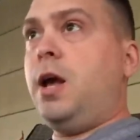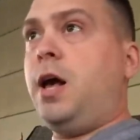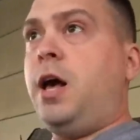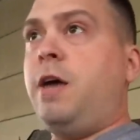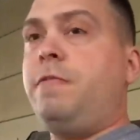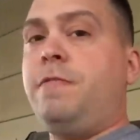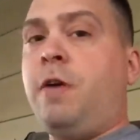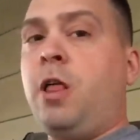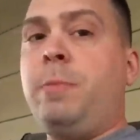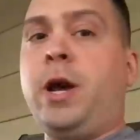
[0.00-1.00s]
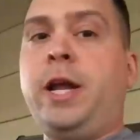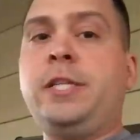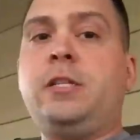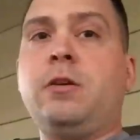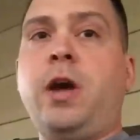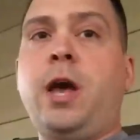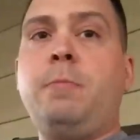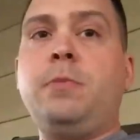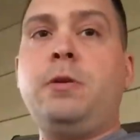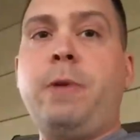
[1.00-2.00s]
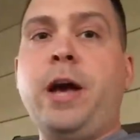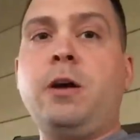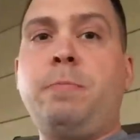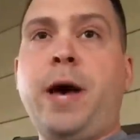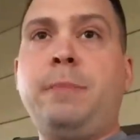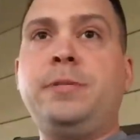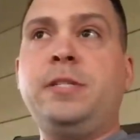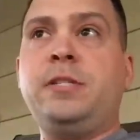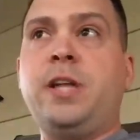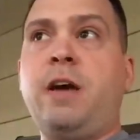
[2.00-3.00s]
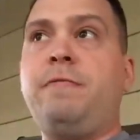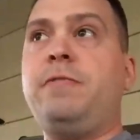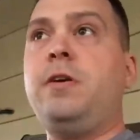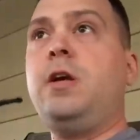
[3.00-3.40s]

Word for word: uh, if you follow me on Instagram, tobacco pipes and stuff,